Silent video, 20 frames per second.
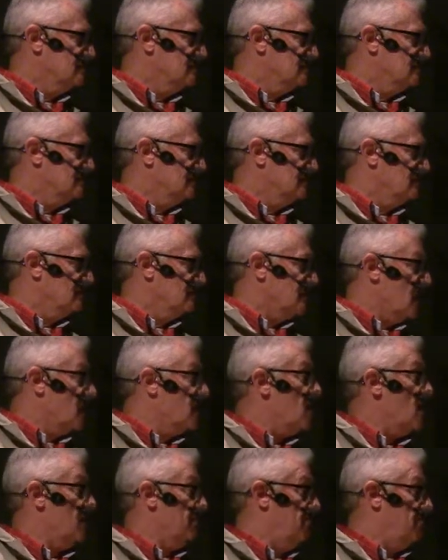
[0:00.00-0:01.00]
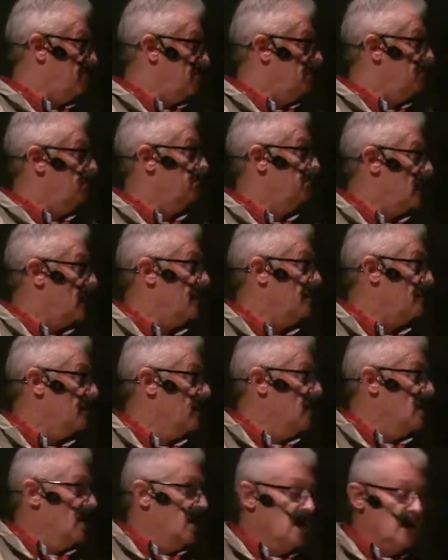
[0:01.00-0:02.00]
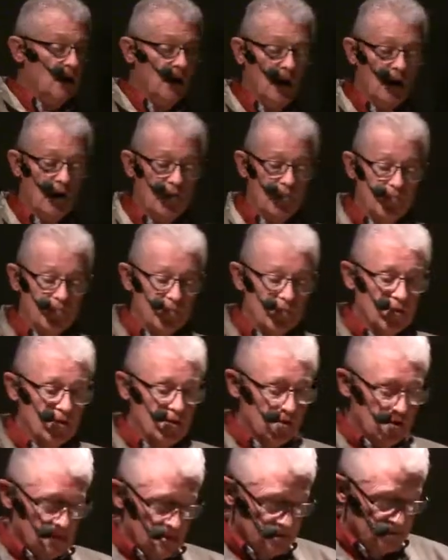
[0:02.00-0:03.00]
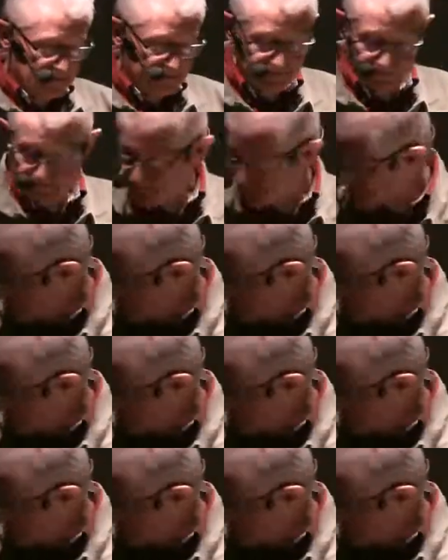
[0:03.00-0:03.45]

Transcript: job. Yeah, yeah. You know. Oh, come on. You go